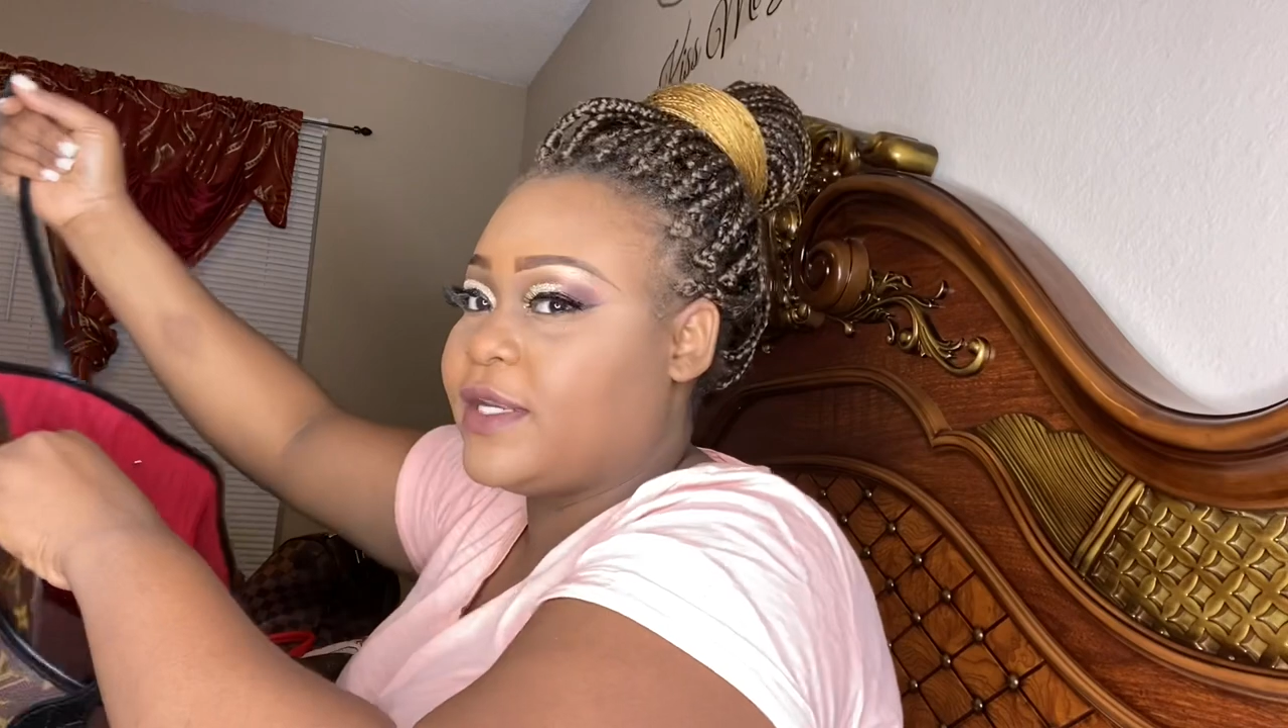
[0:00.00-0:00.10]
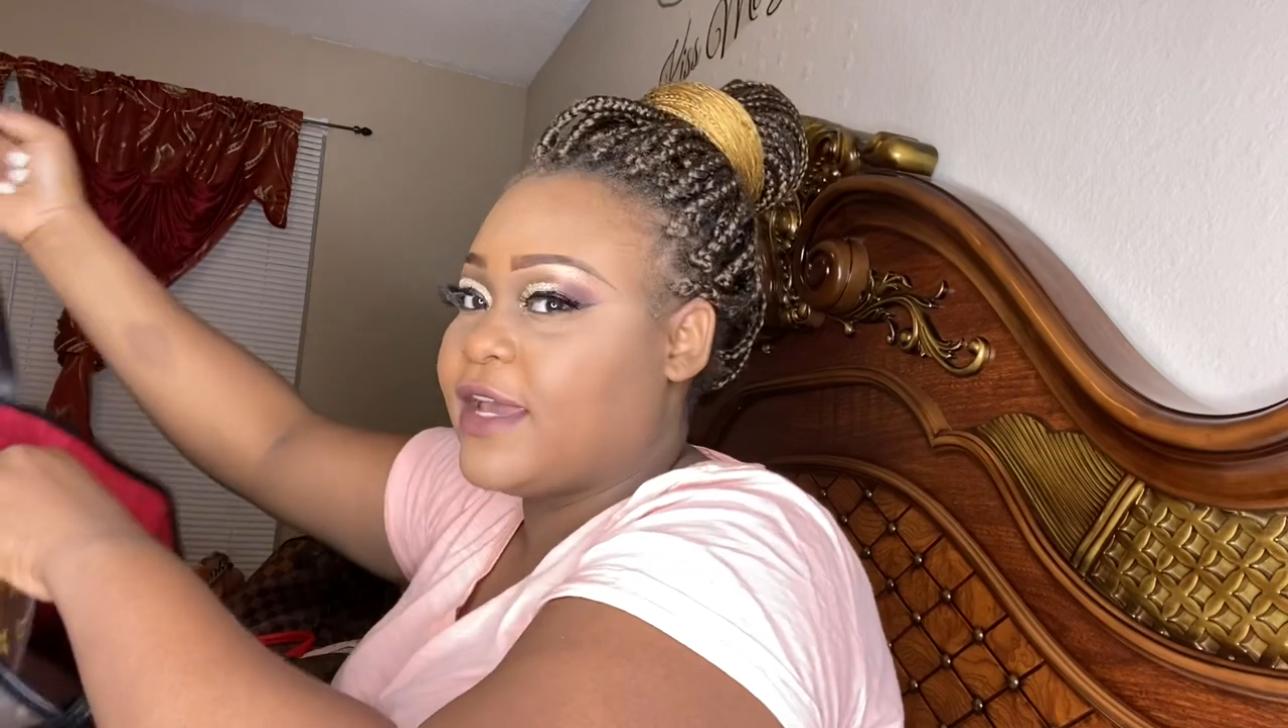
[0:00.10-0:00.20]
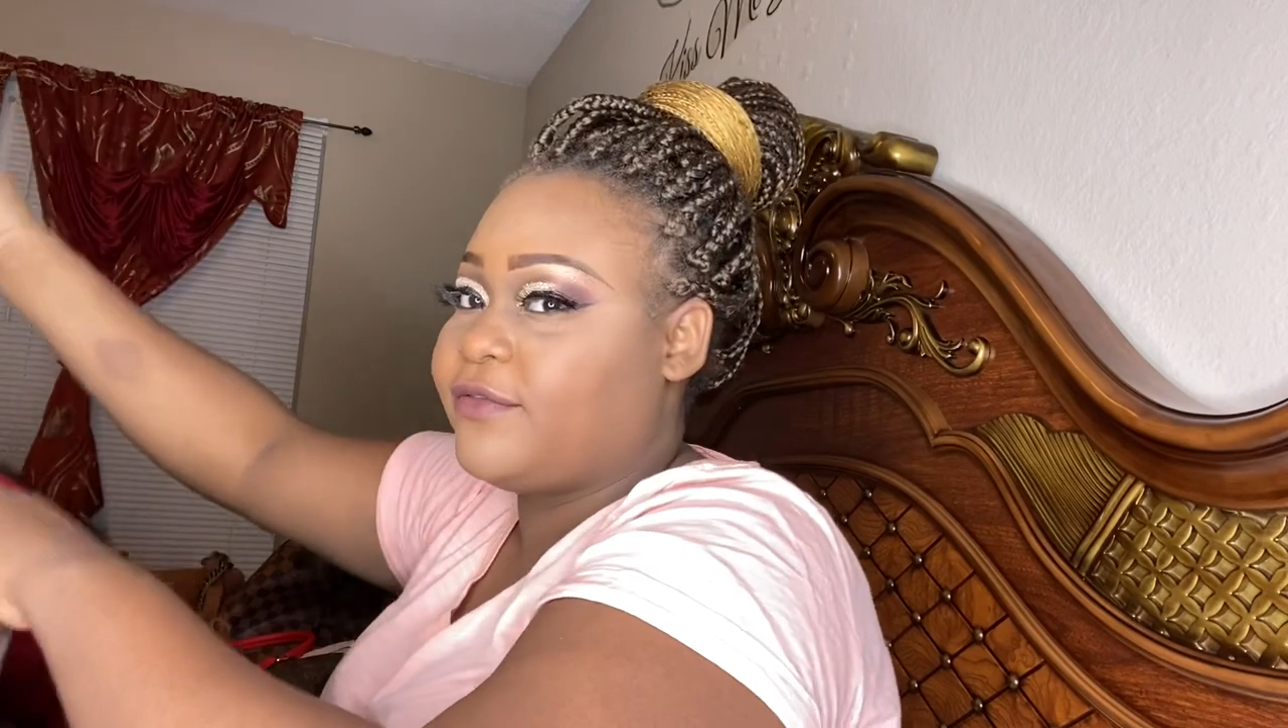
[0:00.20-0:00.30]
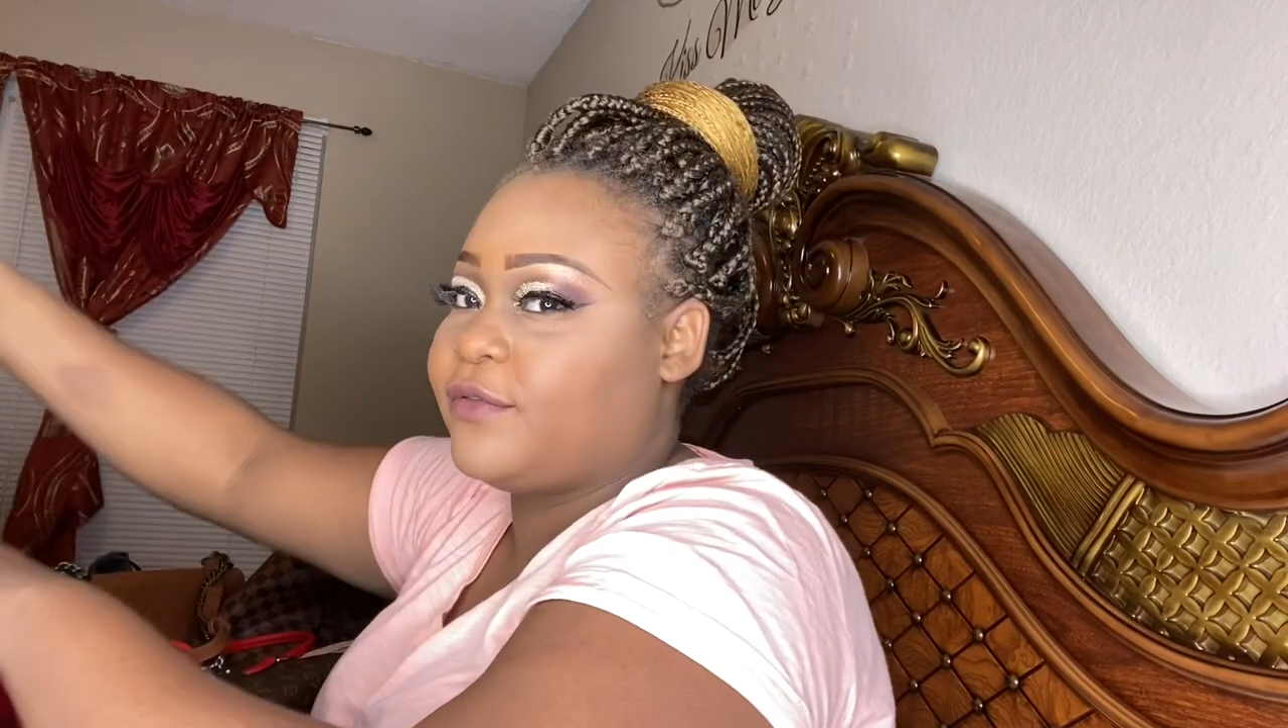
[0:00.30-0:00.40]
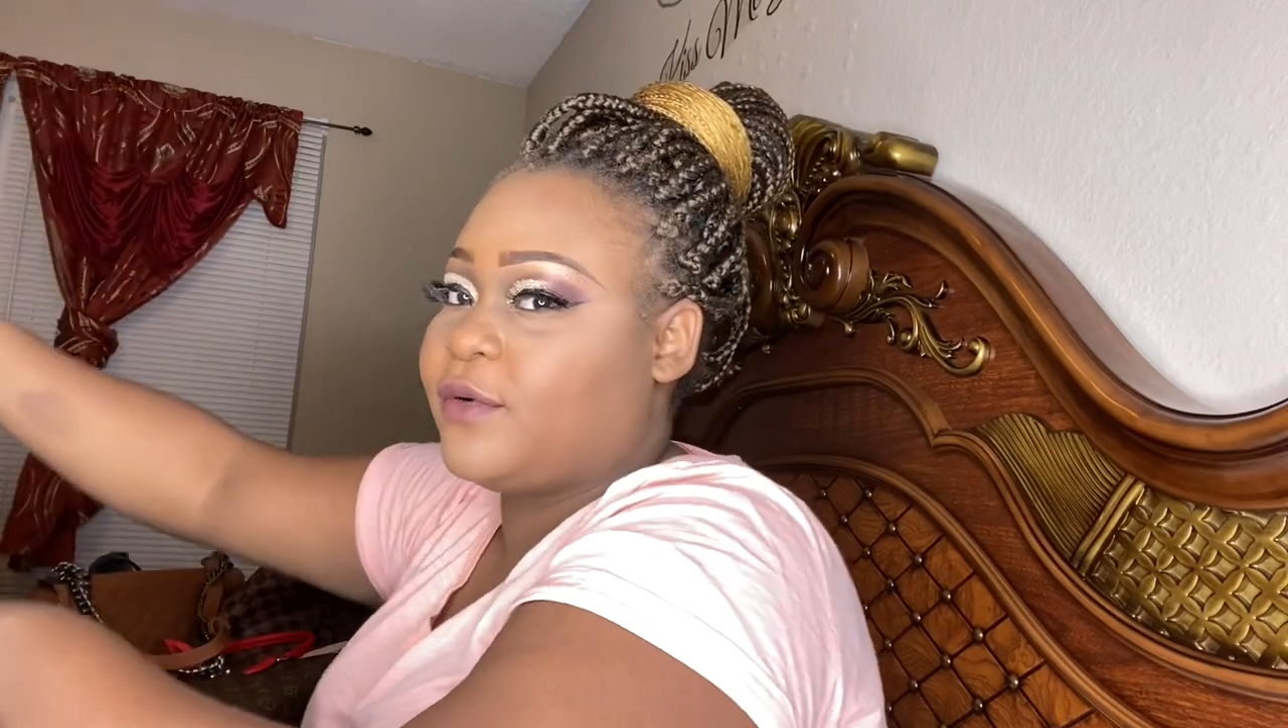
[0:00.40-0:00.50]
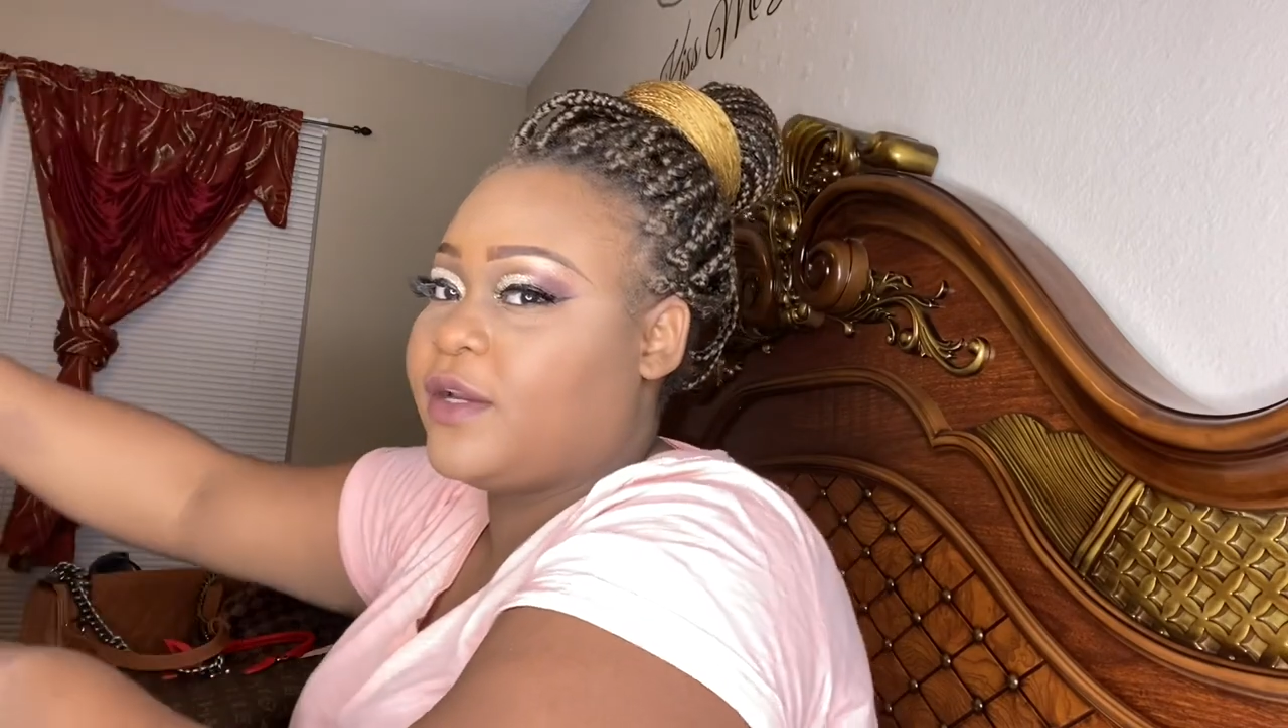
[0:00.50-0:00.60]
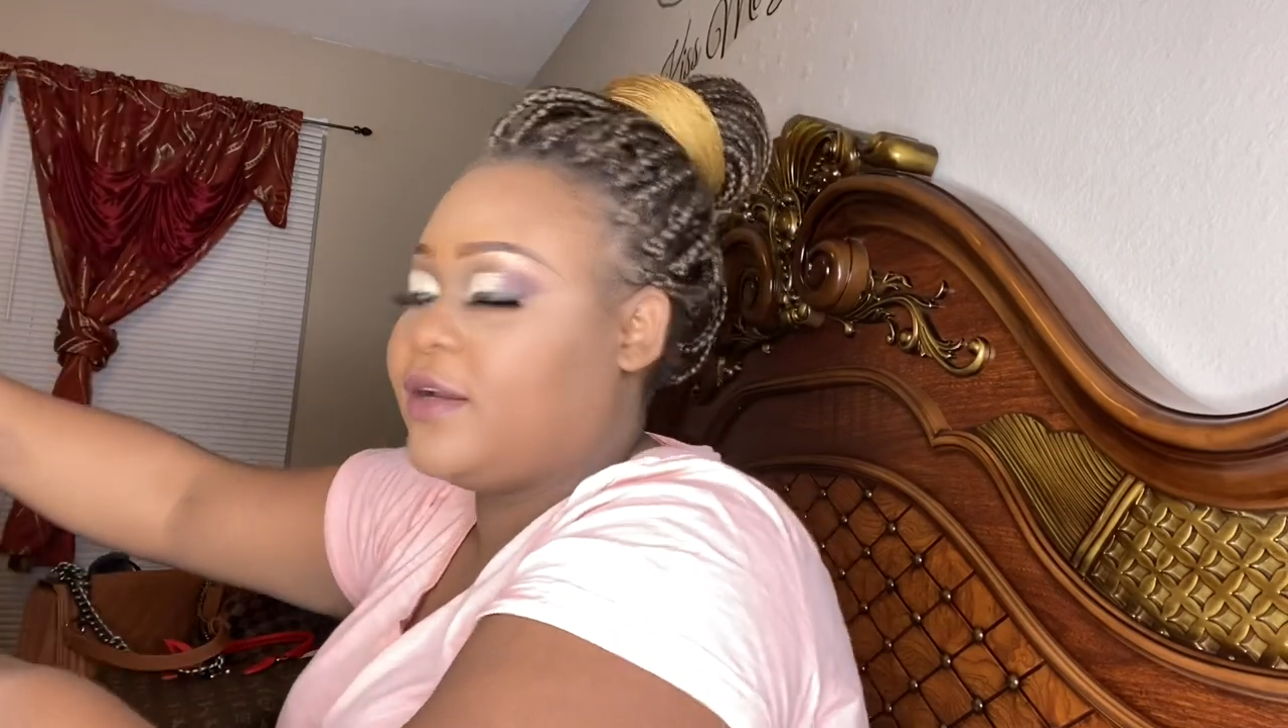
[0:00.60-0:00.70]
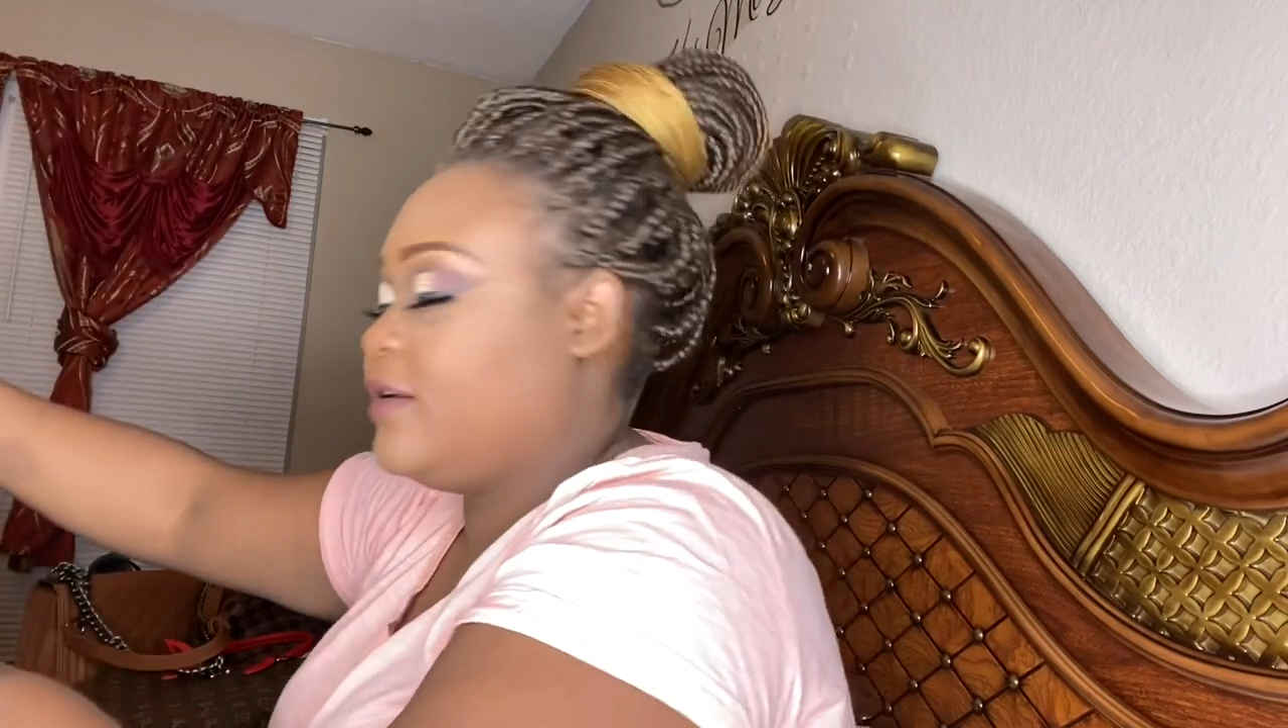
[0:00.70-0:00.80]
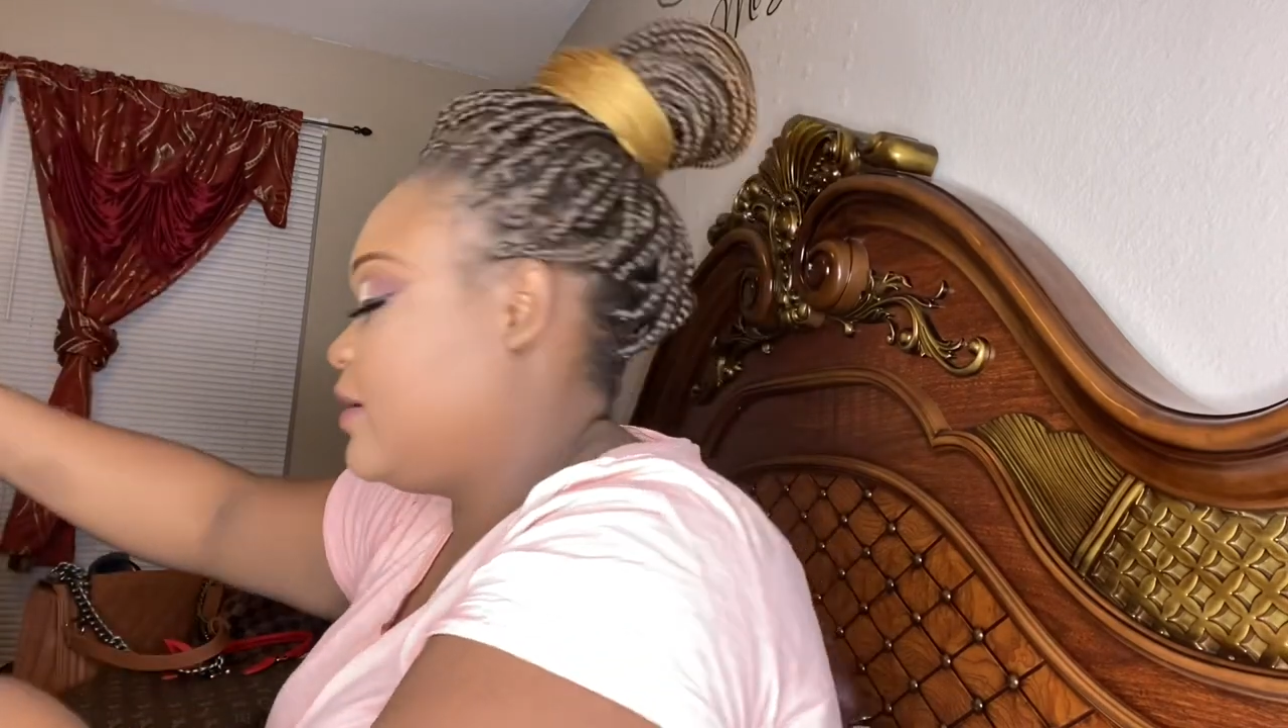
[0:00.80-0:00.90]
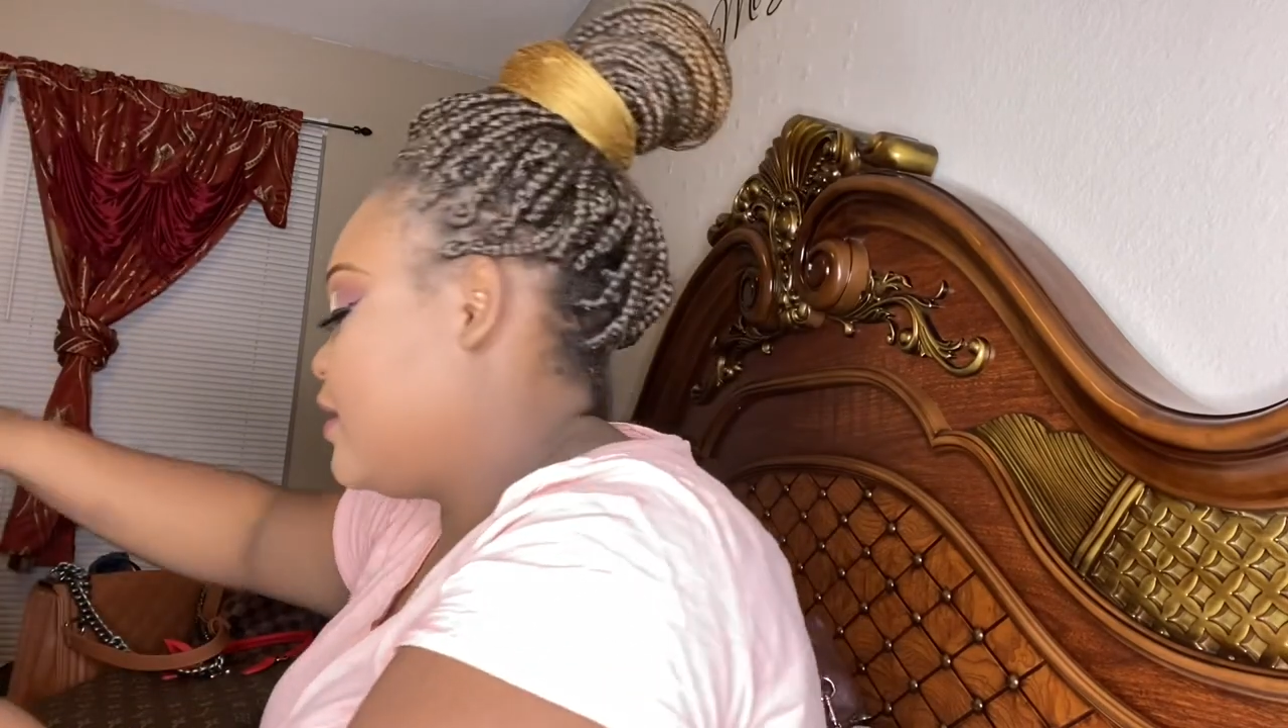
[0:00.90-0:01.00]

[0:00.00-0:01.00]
it everywhere.